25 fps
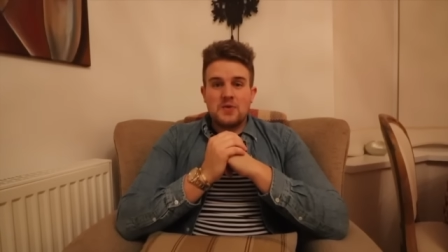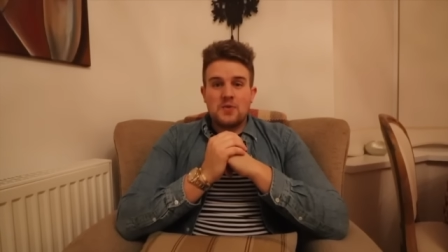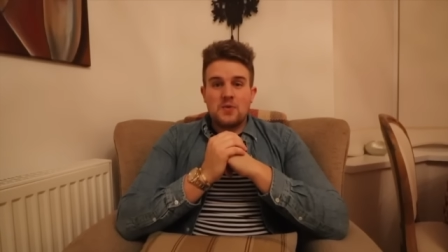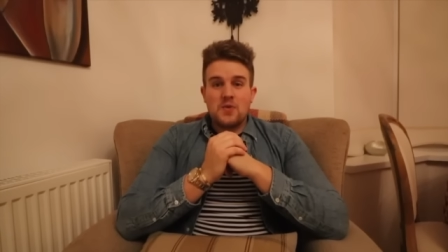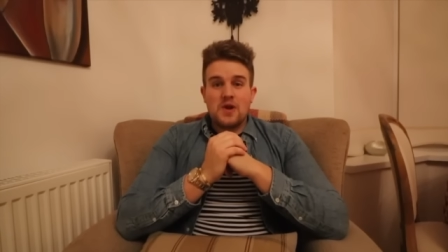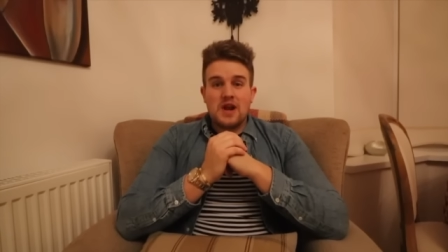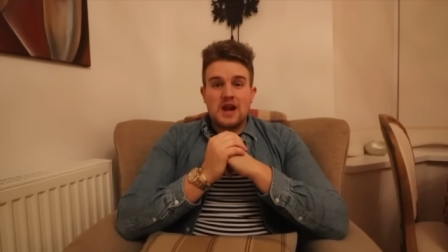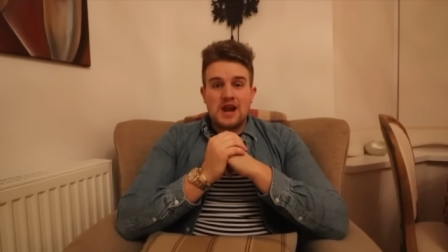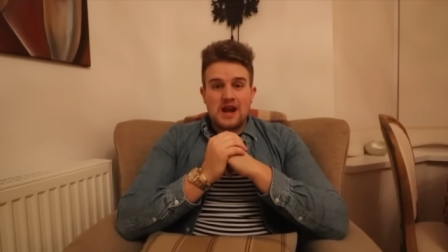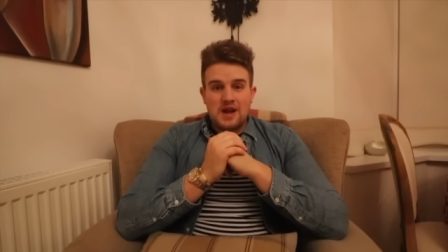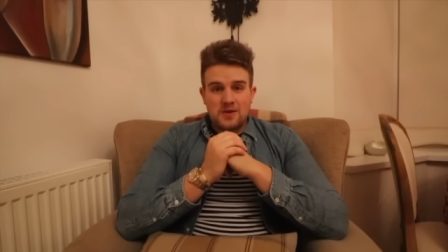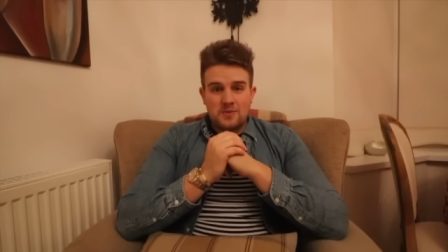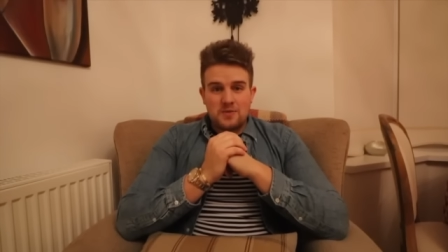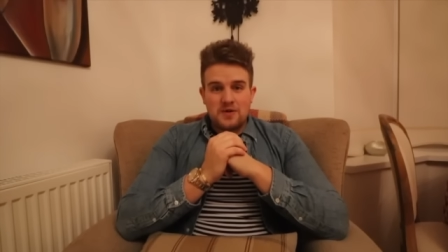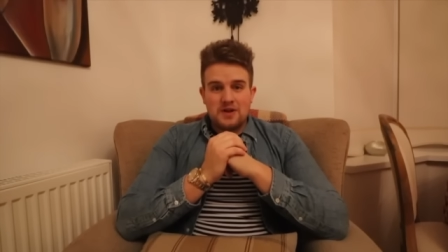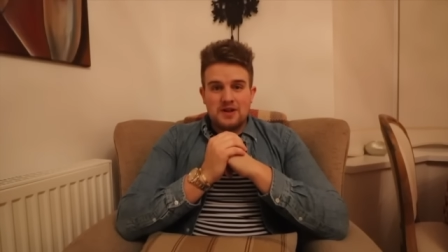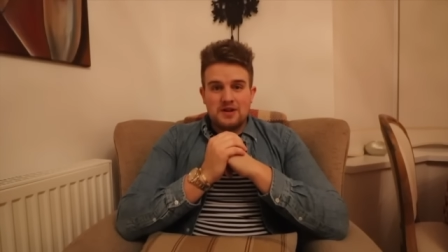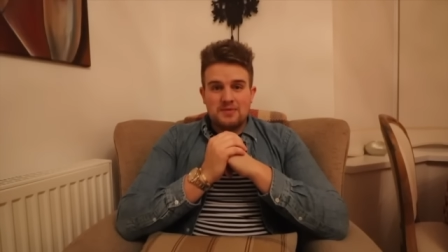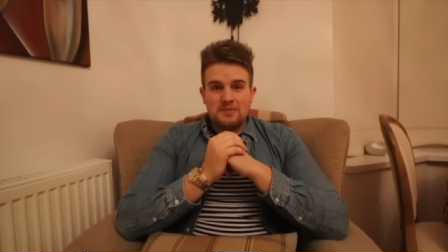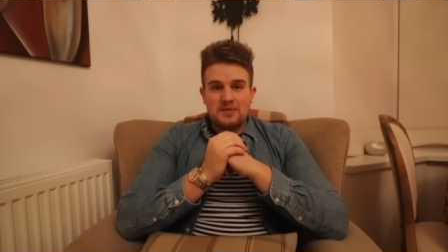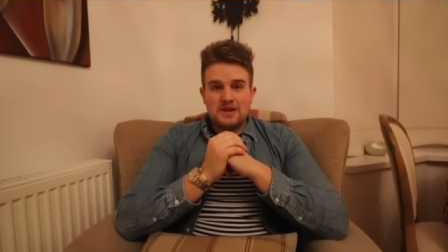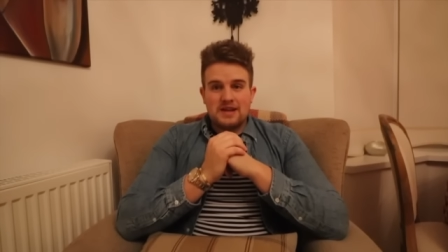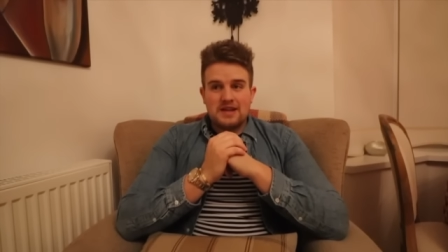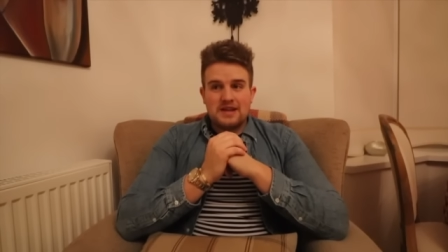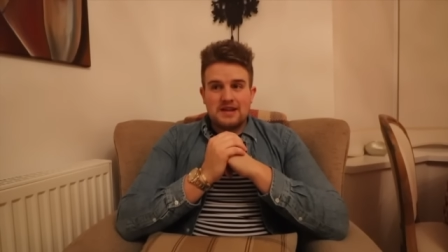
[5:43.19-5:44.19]
where I
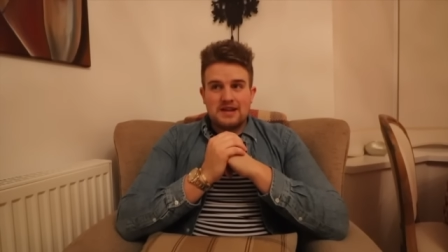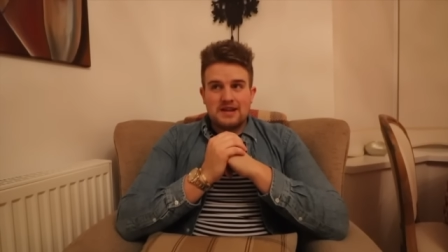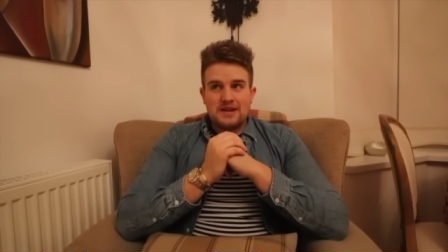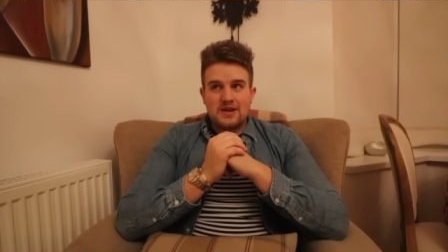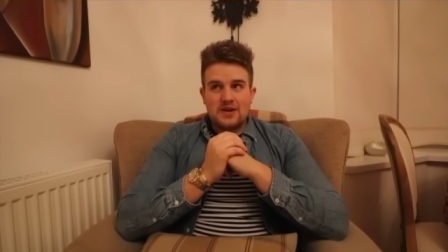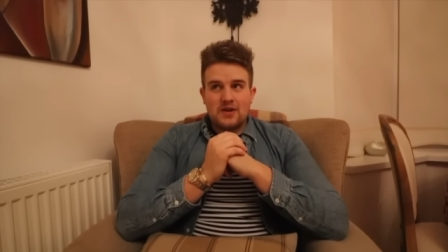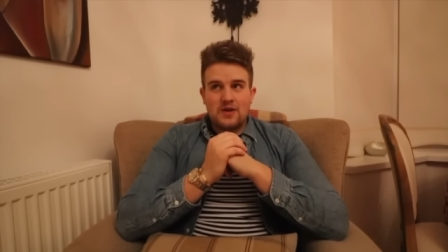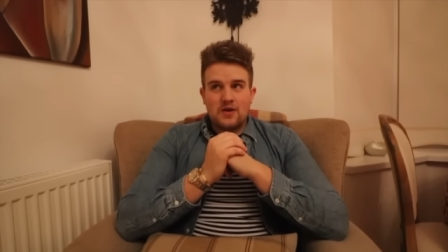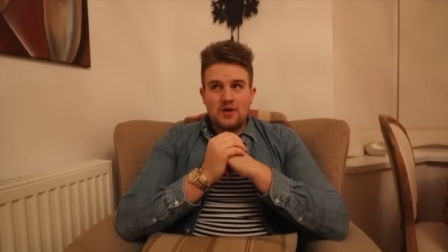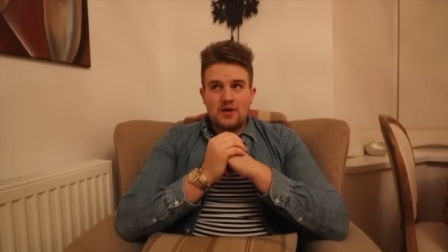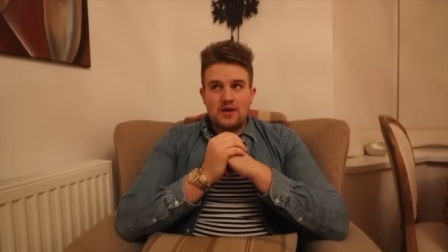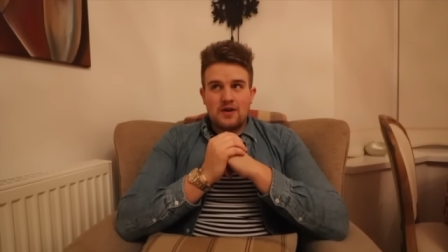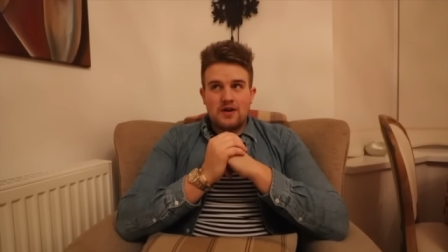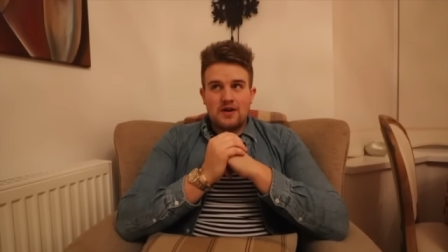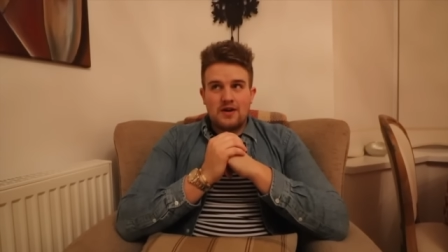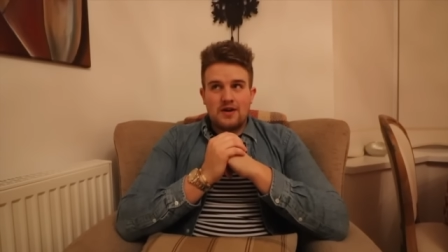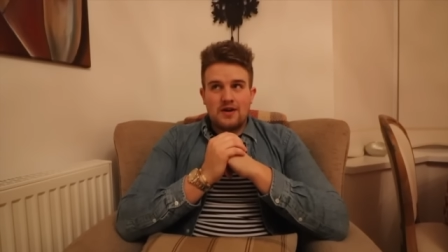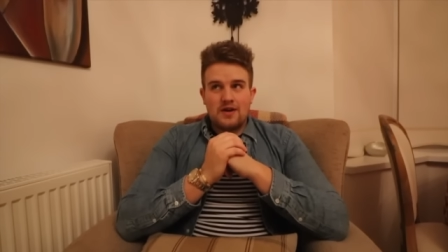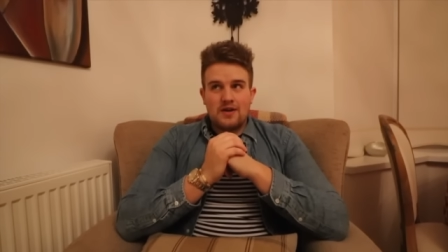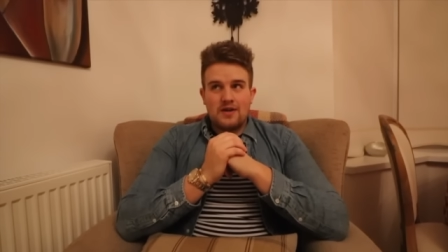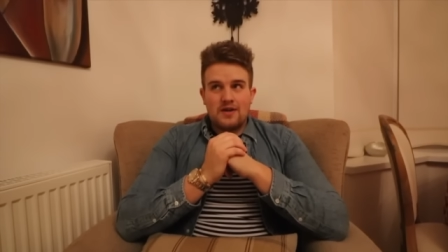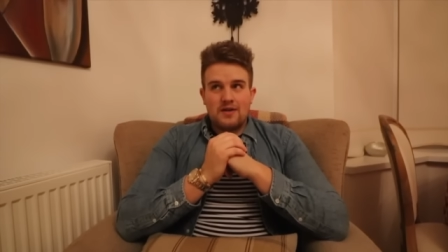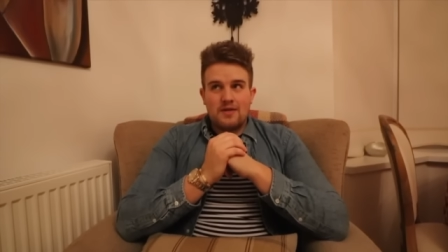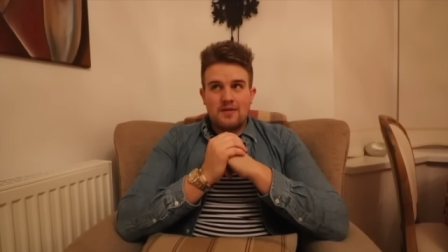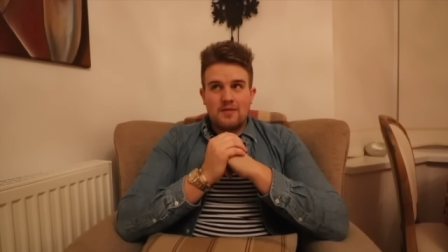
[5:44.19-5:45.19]
will be
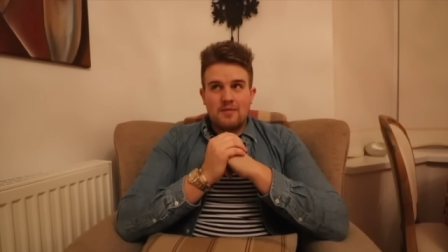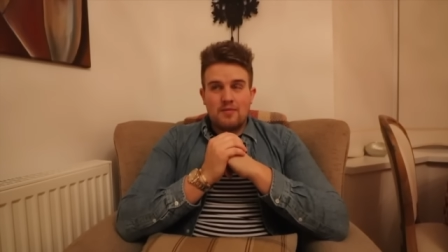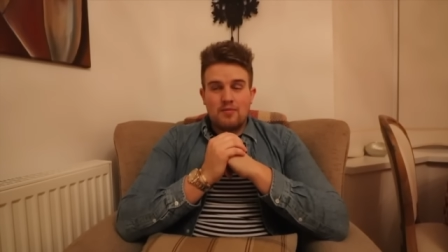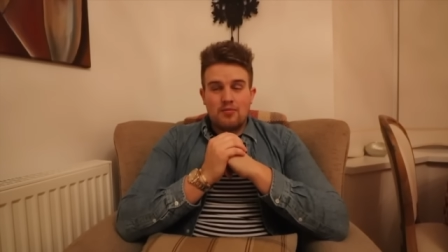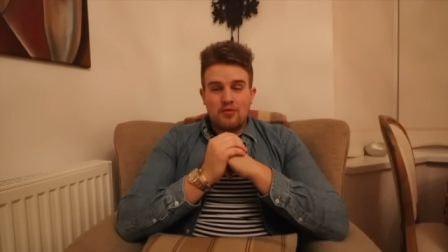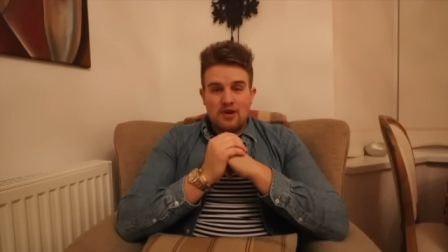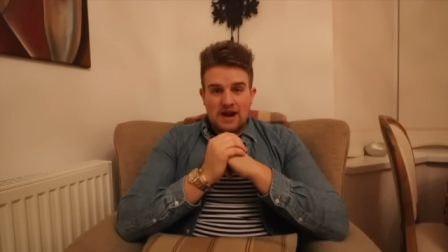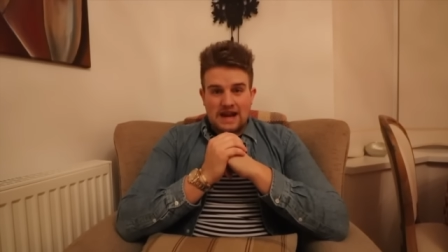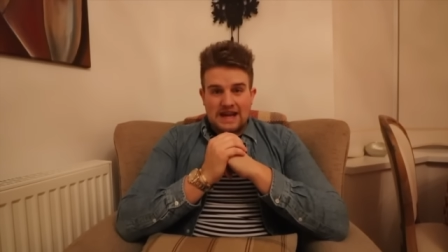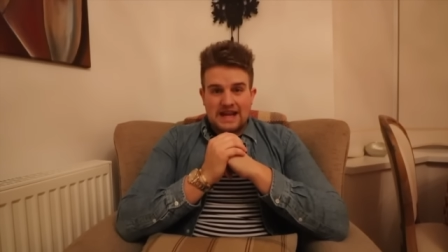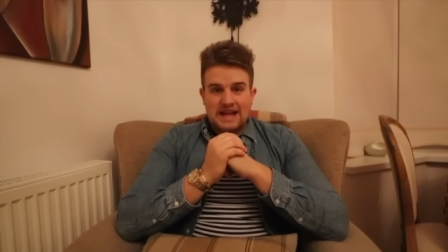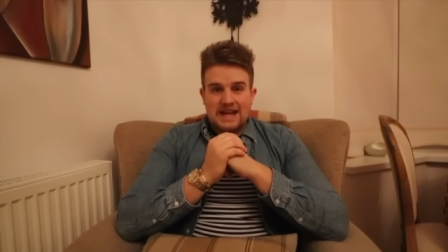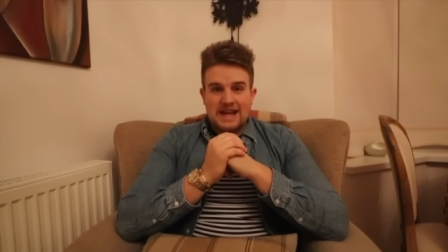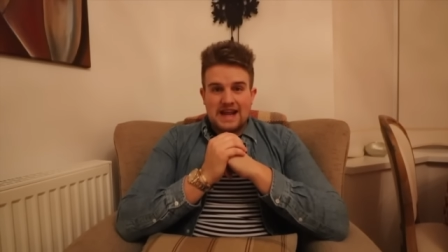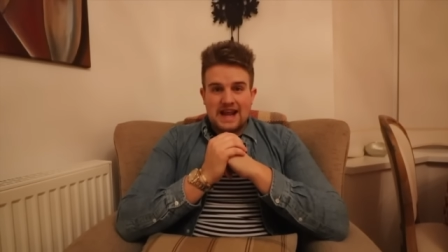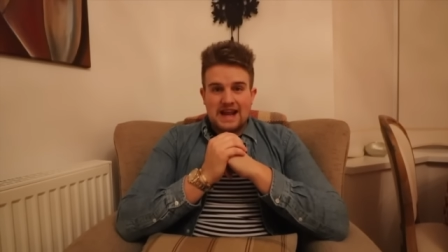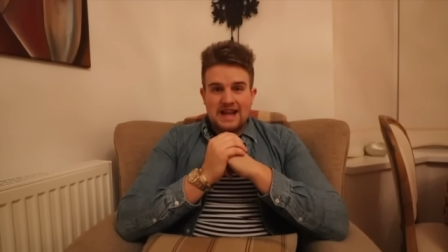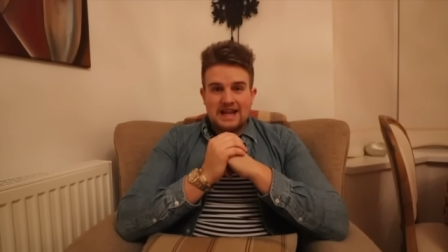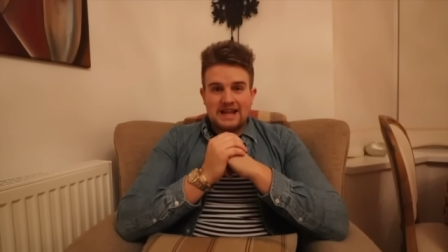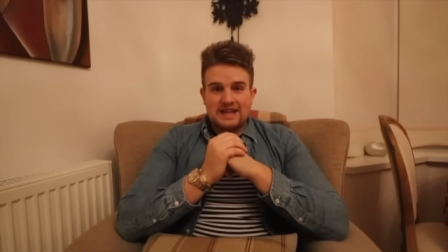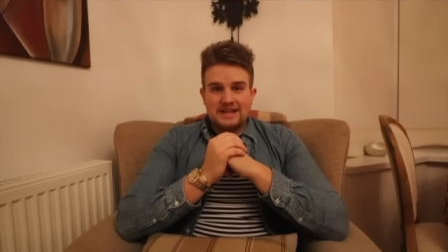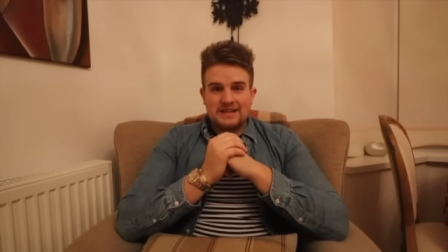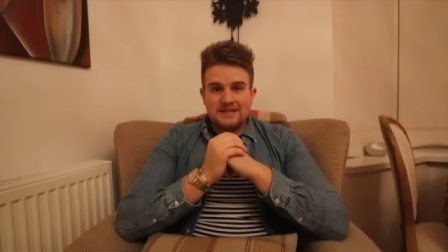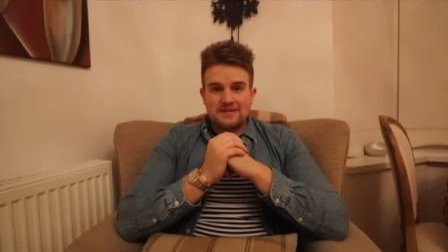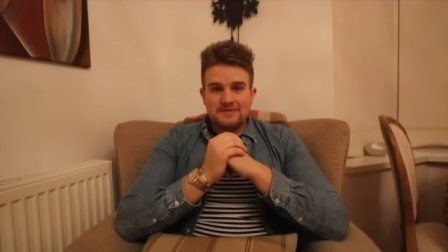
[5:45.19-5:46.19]
pranking
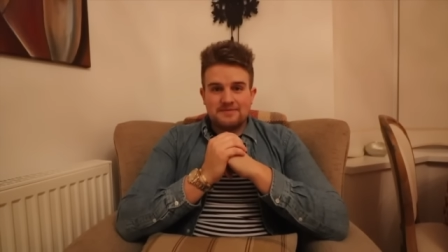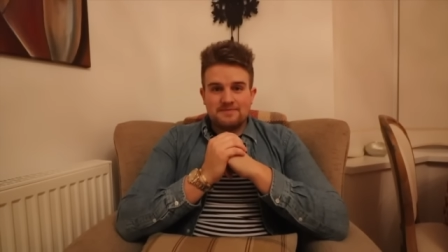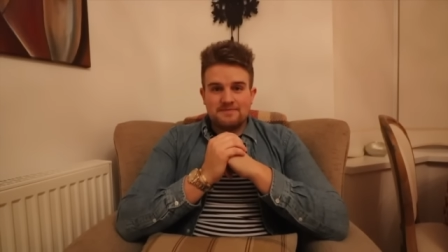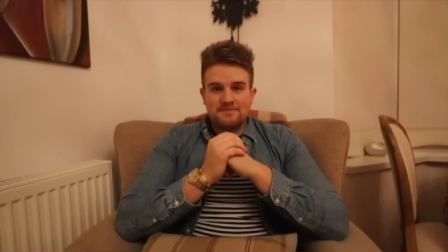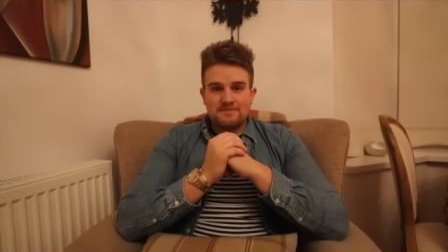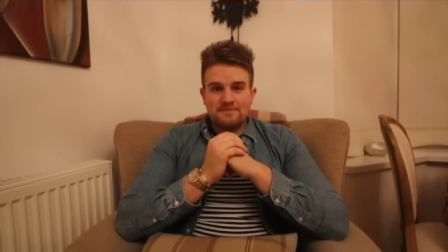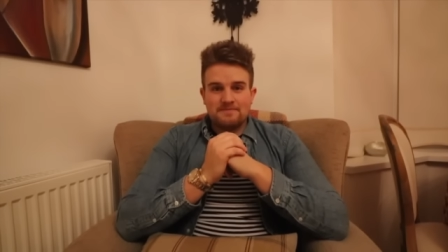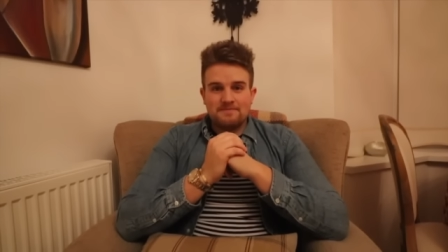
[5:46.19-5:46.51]
Elliot.